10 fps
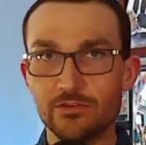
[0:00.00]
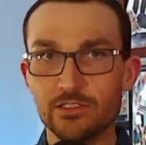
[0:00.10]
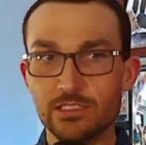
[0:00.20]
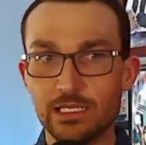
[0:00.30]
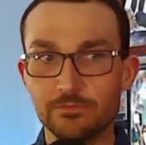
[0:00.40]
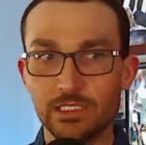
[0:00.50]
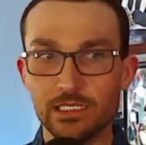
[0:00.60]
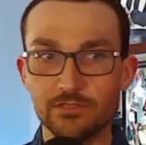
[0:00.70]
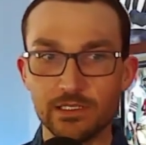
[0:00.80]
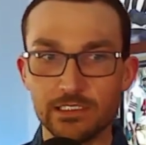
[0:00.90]
years' time.
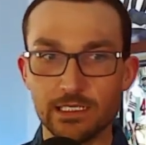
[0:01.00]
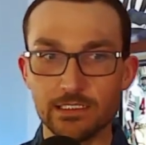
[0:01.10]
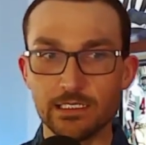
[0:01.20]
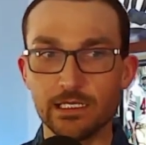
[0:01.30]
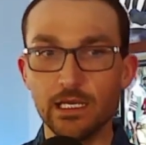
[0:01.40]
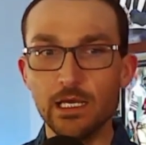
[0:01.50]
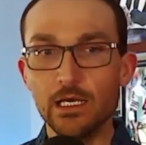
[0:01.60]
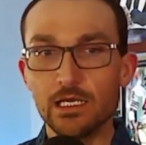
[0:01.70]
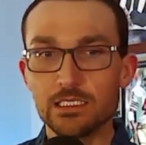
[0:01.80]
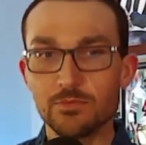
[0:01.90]
That's fantastic.
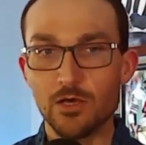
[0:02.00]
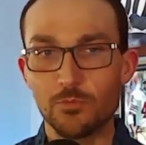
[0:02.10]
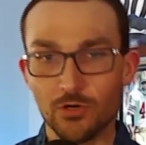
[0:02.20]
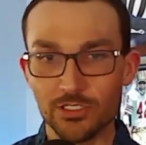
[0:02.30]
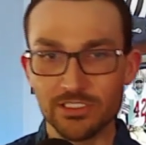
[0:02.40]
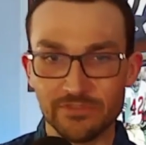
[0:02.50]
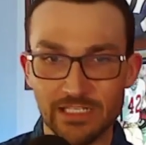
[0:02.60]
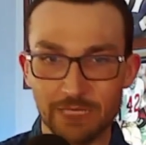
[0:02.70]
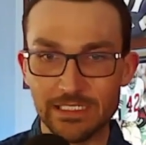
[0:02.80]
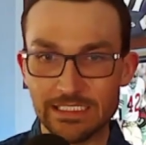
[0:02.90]
A small portion of
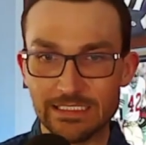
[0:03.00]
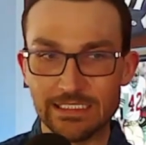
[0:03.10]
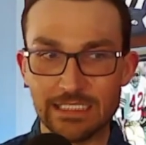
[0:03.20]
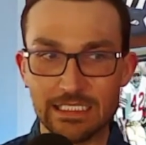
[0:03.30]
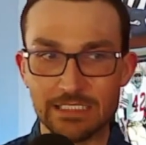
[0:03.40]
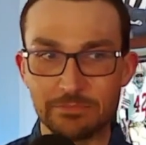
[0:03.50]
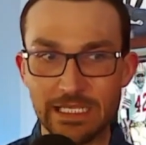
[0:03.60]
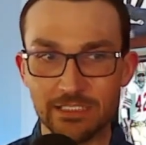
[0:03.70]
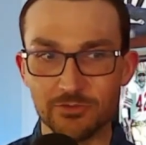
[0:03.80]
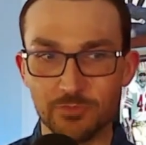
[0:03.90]
companies in the
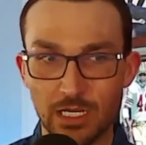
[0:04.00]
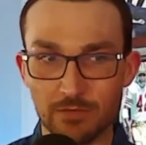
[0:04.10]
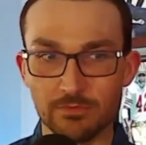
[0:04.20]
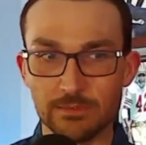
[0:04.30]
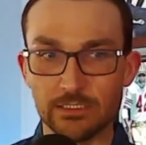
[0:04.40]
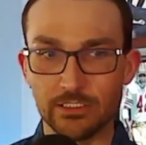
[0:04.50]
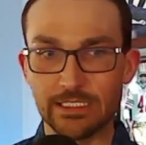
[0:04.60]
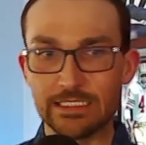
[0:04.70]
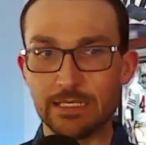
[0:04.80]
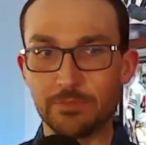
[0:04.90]
space are probably
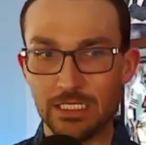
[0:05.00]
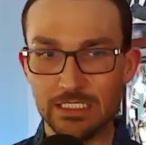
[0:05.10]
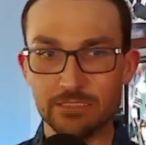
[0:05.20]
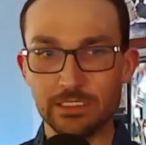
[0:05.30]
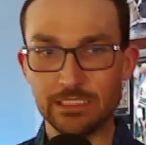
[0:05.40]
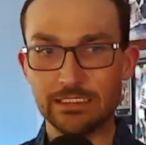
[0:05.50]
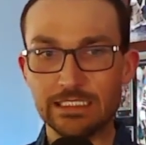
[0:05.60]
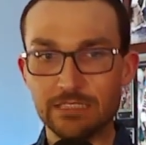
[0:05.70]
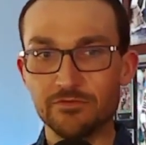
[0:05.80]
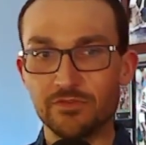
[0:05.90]
looking at that
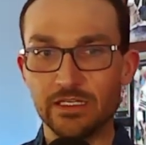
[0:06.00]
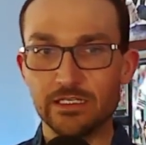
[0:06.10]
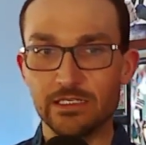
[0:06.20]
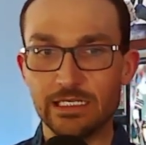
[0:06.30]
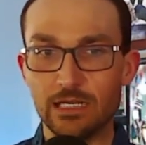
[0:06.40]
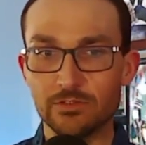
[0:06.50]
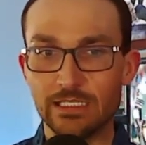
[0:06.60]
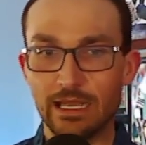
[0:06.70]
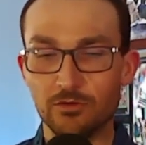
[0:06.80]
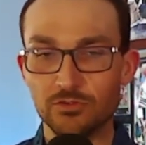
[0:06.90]
possibility and figuring out
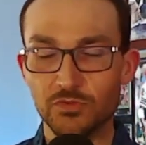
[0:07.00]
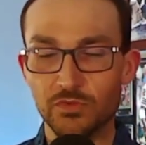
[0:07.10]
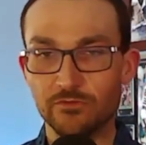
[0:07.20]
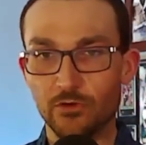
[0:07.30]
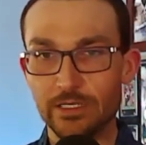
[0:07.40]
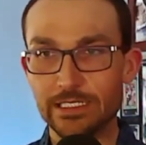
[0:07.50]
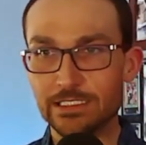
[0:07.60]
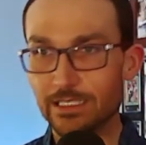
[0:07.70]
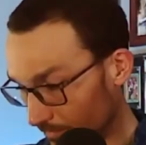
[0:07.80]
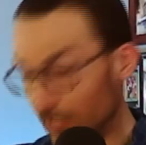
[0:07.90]
how to avoid
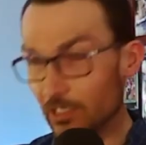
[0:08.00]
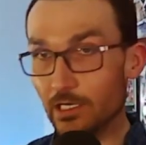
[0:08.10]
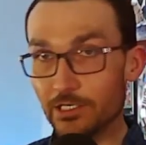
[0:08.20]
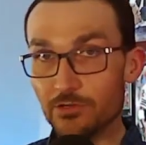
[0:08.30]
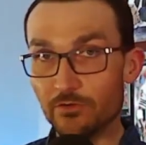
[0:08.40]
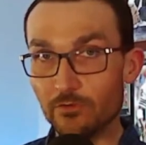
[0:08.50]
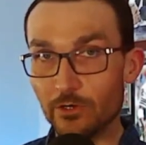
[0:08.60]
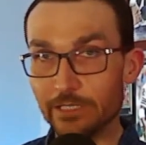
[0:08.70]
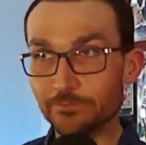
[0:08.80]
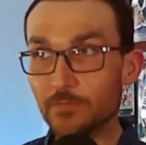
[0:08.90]
it. You know how you
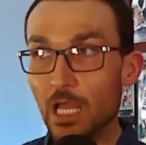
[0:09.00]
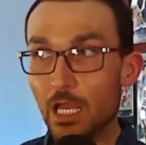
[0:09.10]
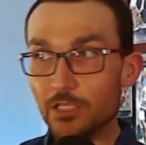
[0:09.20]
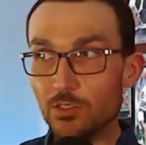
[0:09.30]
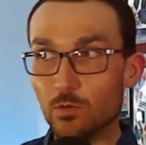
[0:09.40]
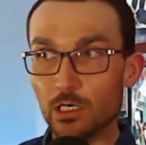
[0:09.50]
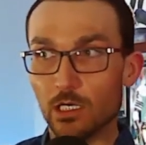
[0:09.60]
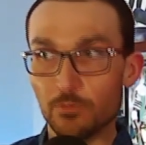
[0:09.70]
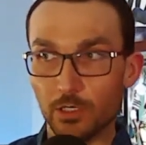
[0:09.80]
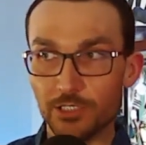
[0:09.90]
avoid it? You work
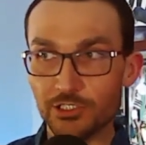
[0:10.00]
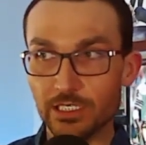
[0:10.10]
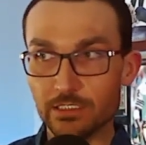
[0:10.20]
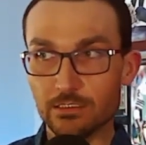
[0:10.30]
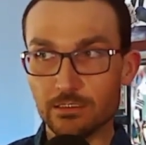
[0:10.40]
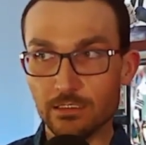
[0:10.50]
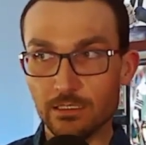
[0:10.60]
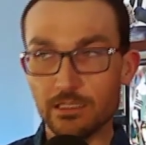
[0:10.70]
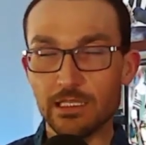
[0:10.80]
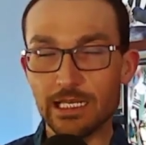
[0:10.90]
on projects
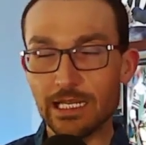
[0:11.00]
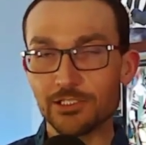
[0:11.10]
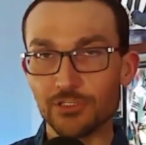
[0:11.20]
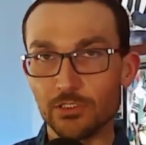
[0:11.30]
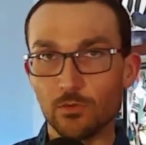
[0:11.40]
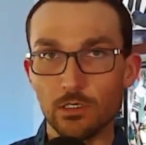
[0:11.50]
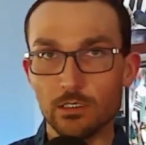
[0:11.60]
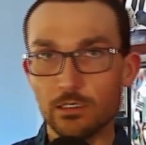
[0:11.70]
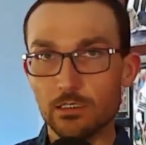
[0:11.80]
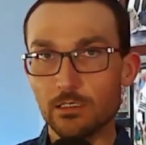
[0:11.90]
that actually
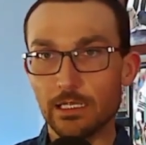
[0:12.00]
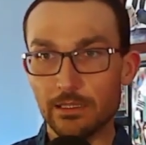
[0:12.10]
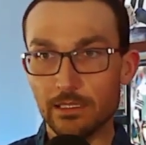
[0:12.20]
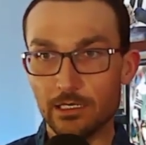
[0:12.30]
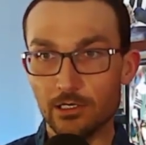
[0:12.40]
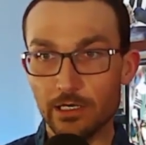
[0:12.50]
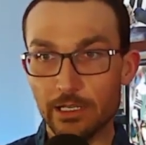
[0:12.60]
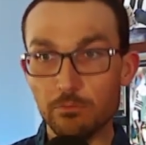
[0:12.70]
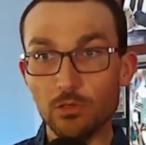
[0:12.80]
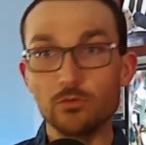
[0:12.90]
work and that are a
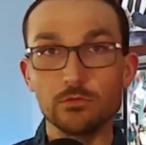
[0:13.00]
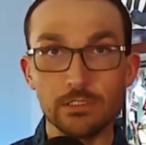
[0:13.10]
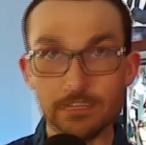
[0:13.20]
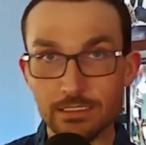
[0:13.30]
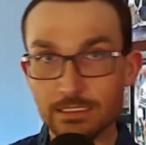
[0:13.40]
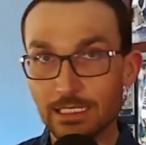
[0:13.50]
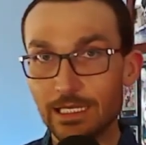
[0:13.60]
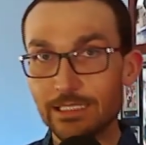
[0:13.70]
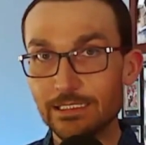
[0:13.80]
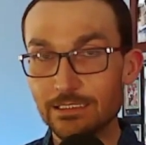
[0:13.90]
boon to
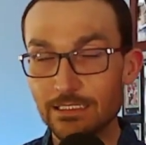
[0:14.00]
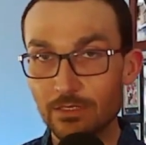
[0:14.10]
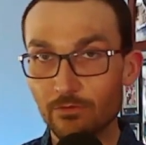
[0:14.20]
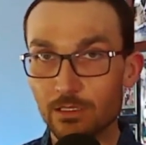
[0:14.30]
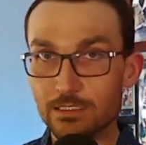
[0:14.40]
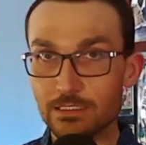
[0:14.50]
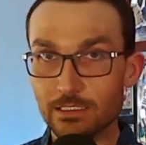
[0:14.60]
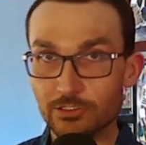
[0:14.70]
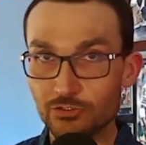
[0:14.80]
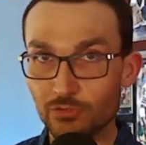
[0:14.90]
society instead of ones that
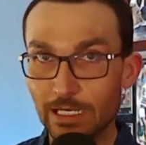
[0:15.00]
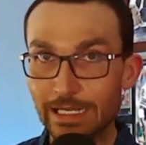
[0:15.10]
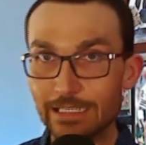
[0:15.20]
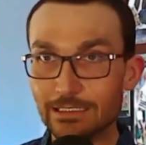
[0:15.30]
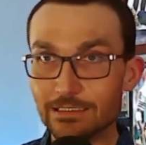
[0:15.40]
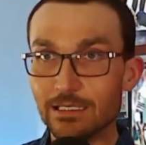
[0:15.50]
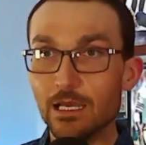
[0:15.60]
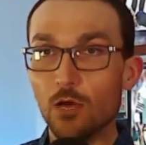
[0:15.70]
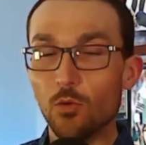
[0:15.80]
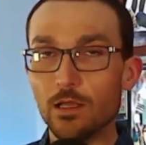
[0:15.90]
are drains,
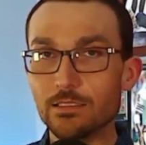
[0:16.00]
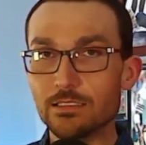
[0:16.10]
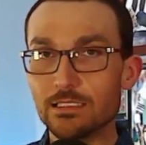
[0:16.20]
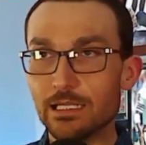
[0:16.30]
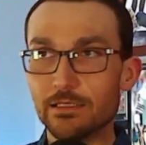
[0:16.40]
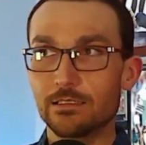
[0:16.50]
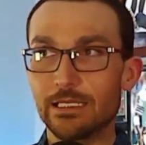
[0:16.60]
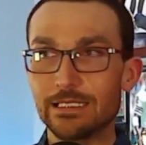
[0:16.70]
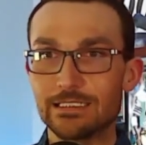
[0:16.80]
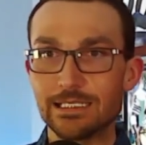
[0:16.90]
ones that
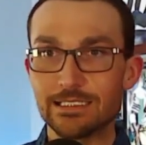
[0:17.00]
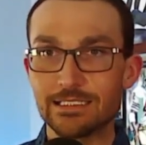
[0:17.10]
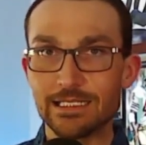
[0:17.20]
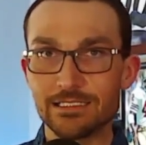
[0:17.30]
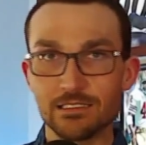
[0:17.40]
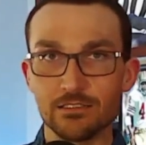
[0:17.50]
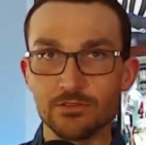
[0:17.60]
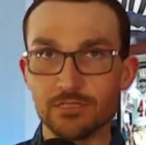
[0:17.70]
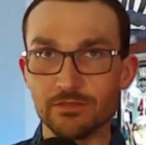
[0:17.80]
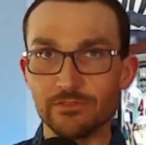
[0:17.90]
exist
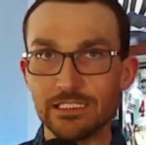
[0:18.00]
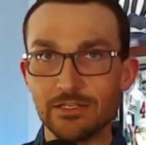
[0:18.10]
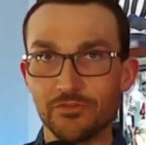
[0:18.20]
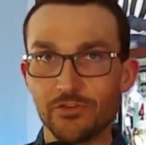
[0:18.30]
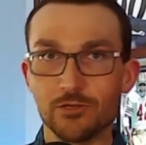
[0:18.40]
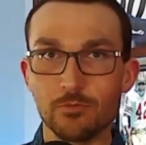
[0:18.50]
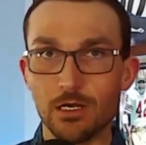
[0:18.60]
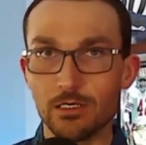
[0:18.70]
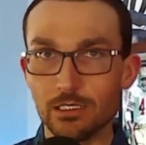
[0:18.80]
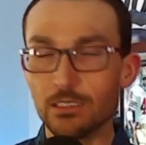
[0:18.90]
exclusively to fearmonger